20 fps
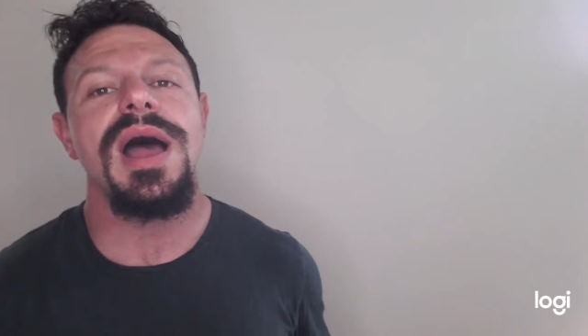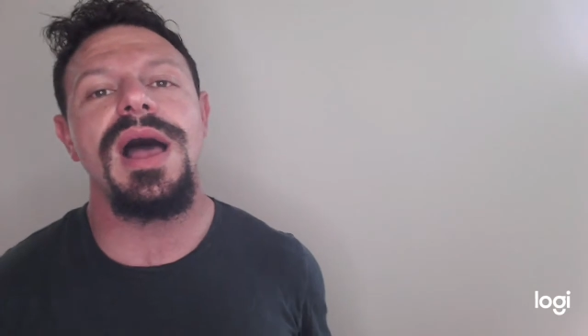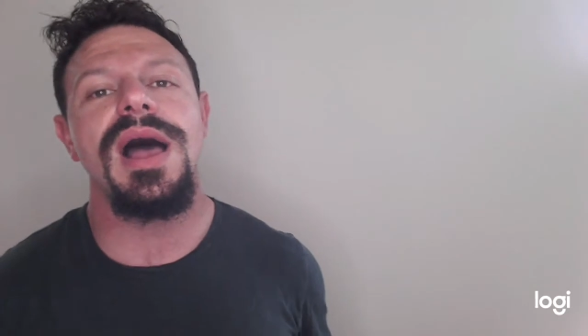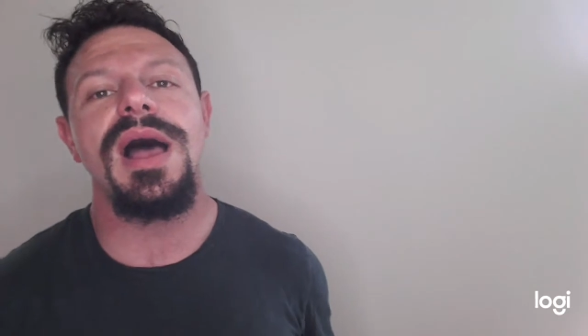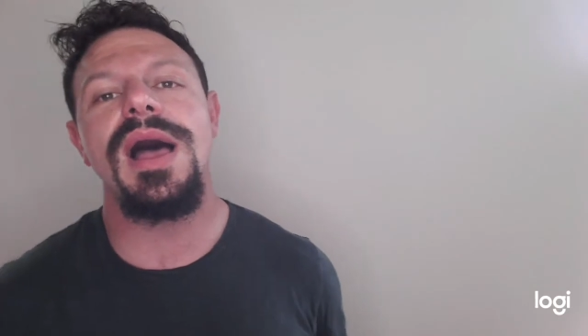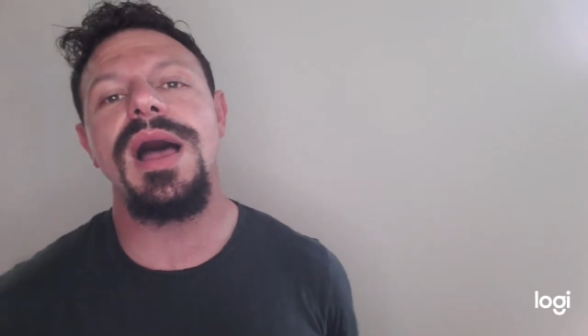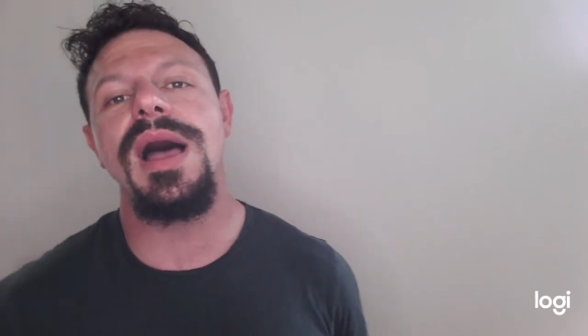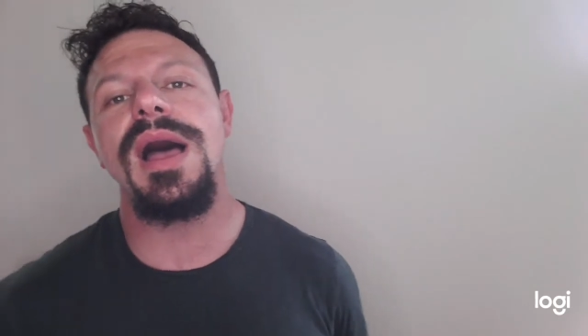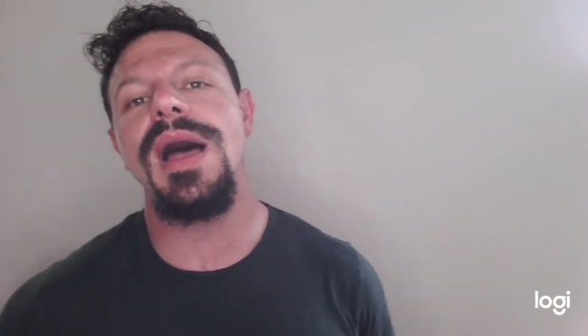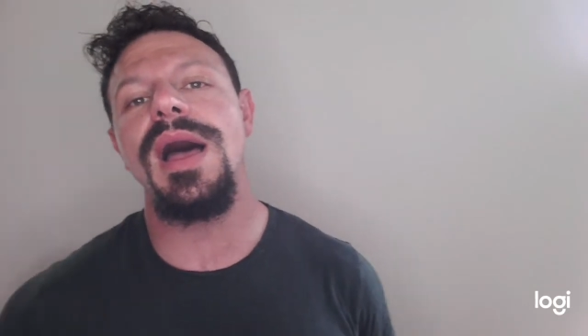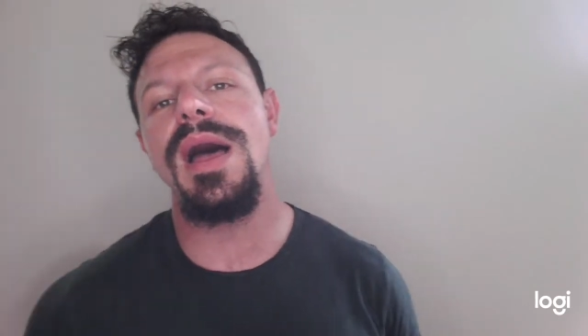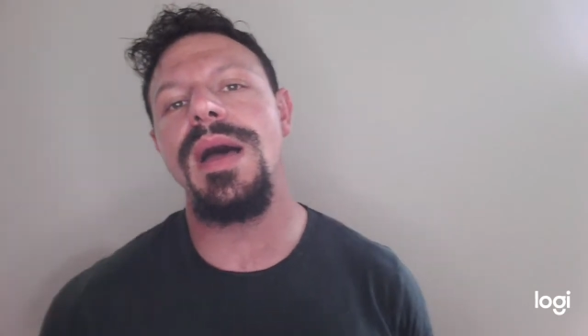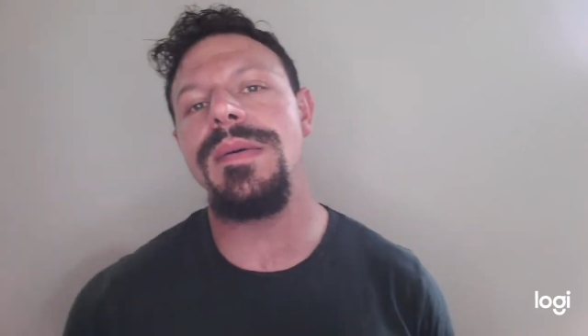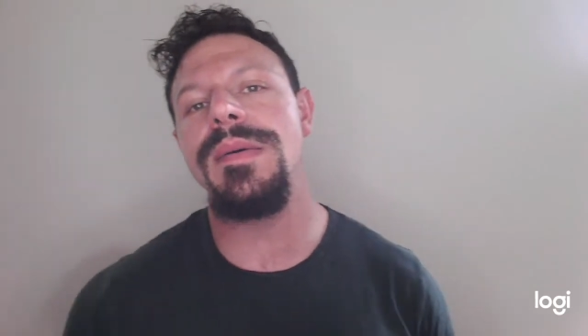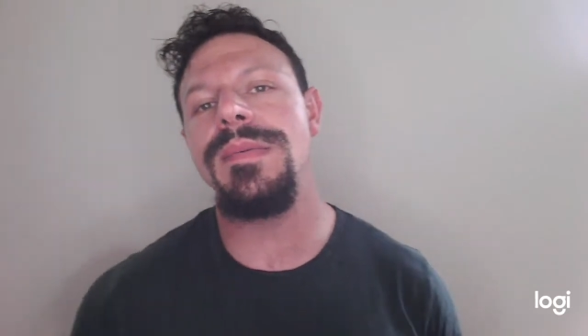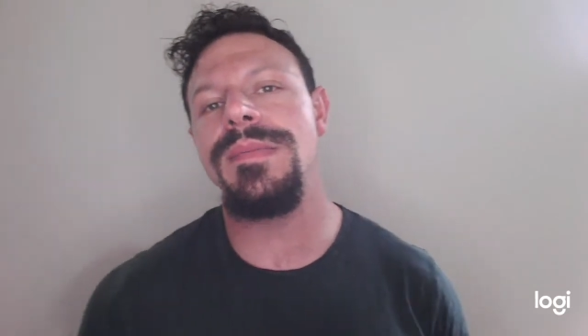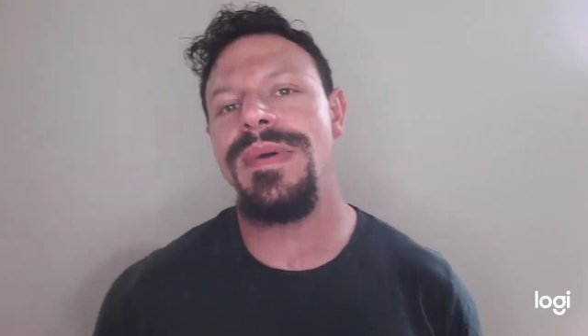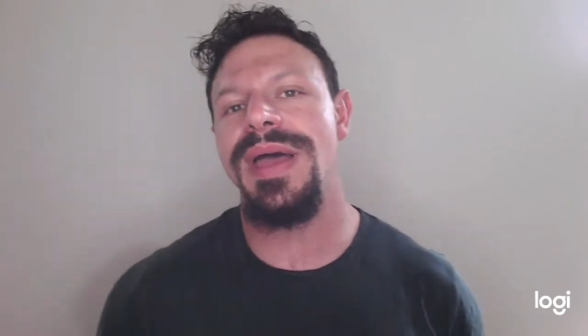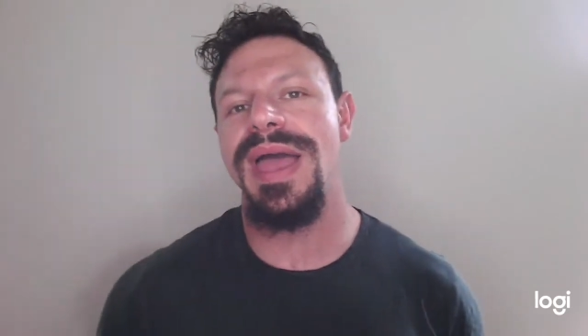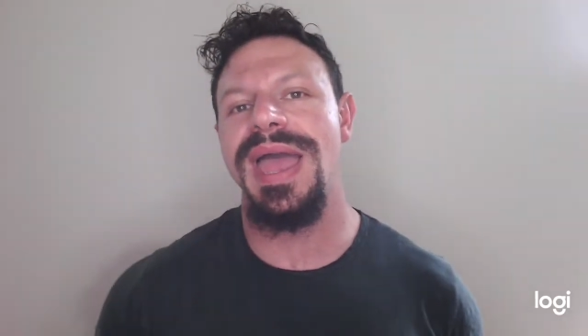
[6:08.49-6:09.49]

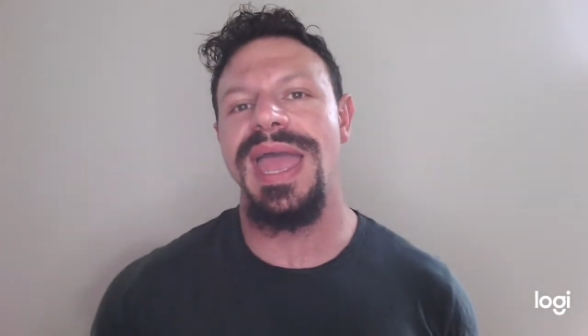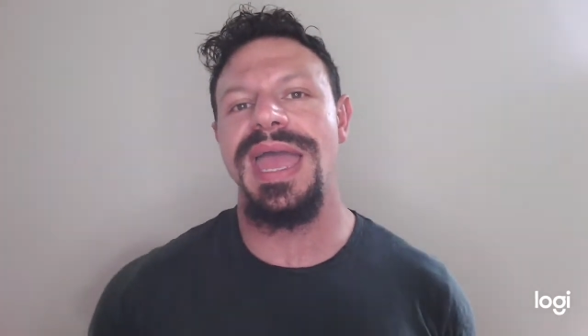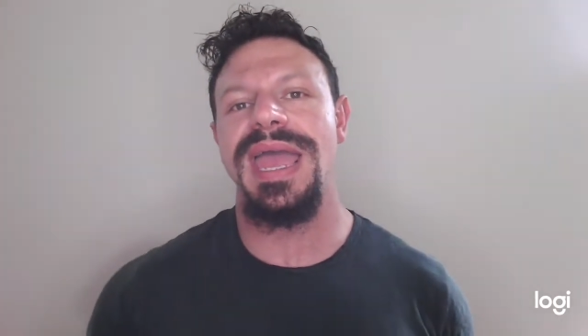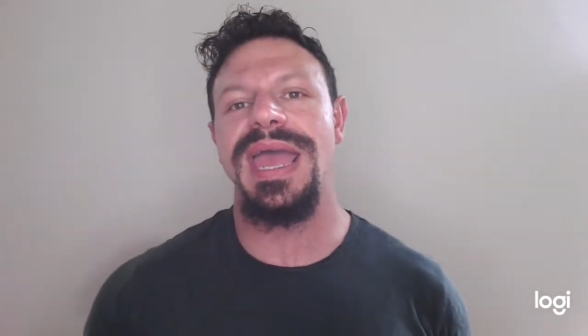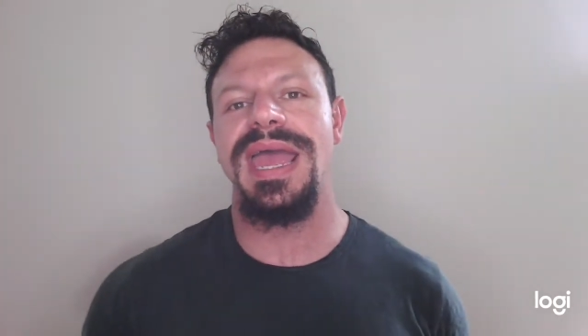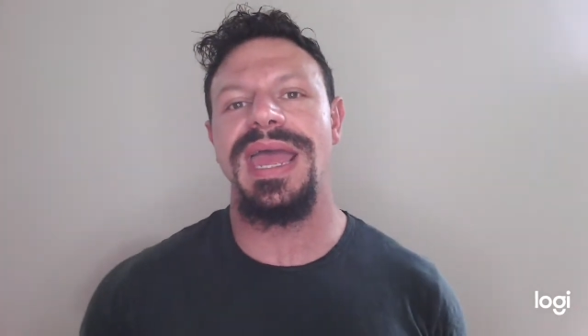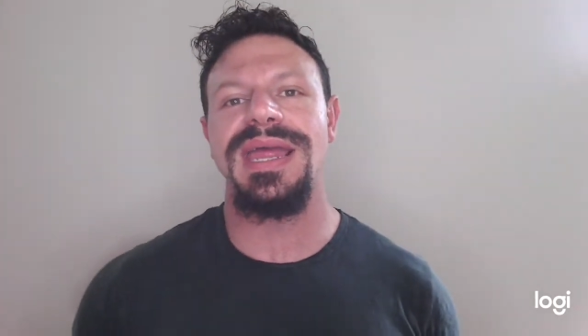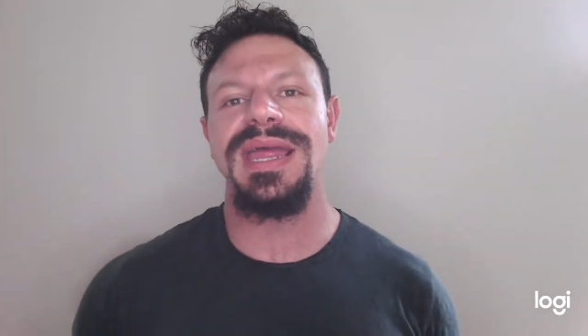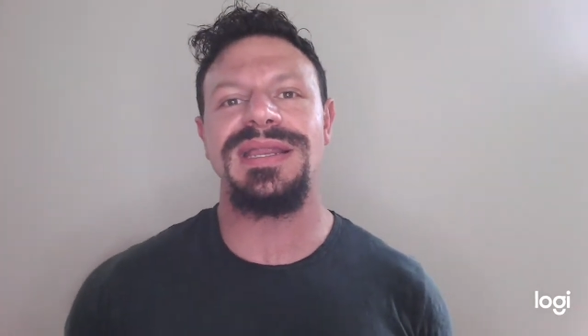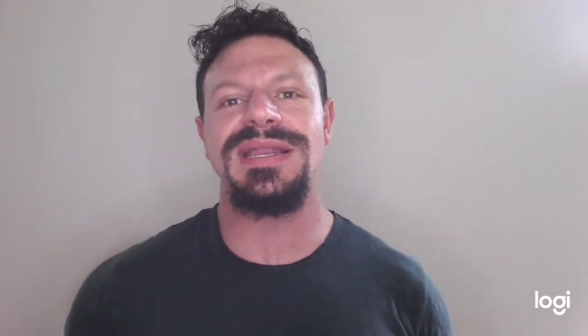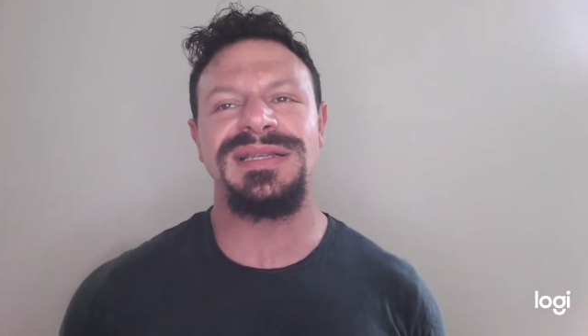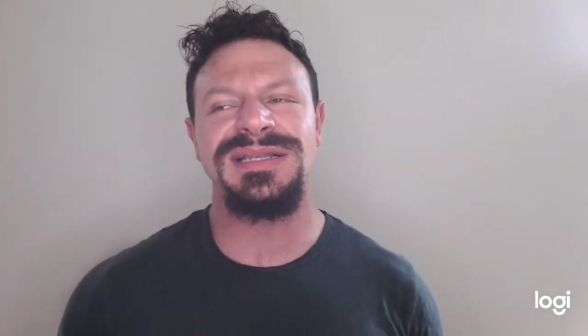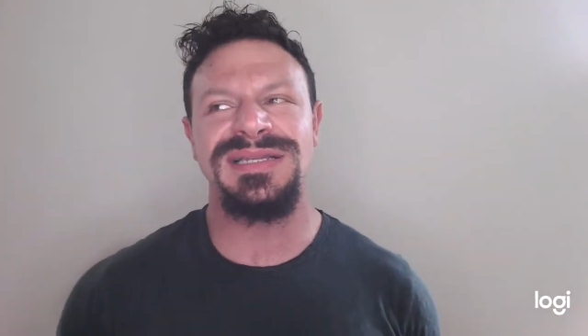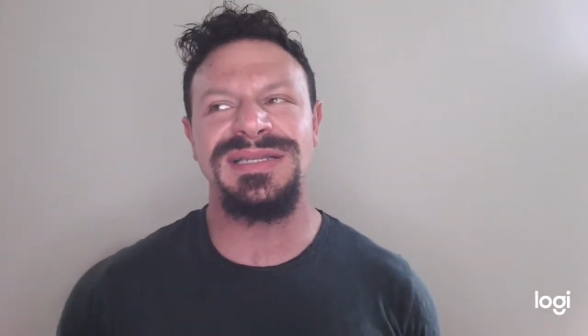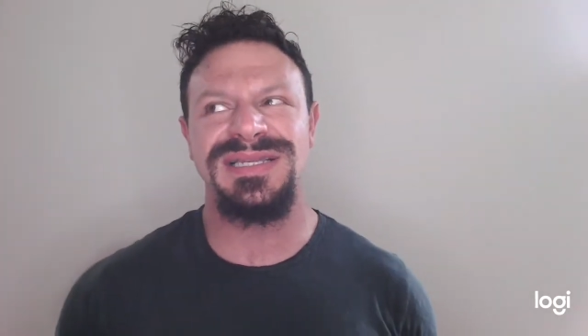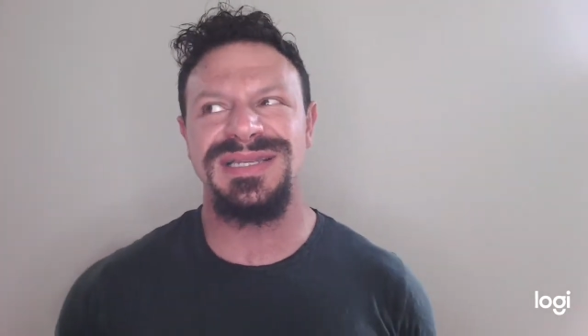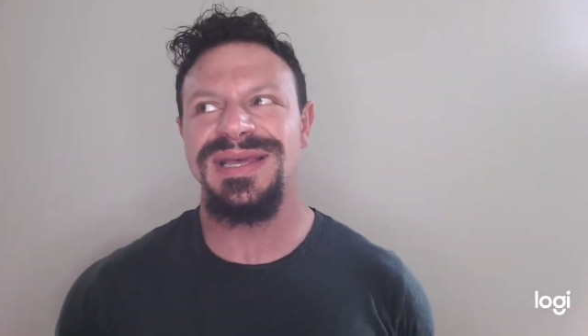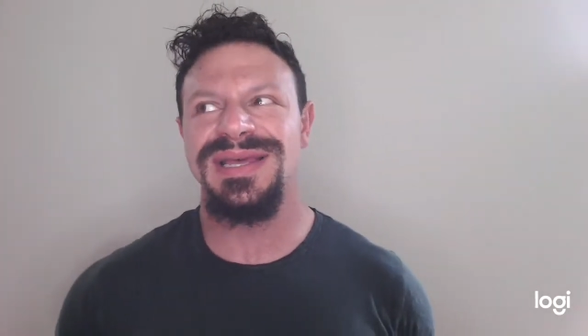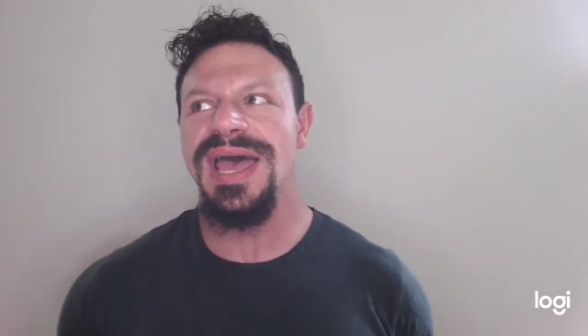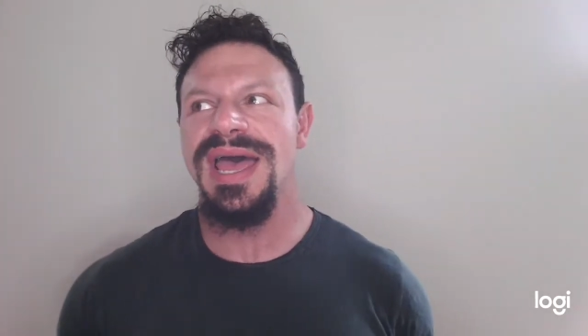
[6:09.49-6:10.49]
Um, and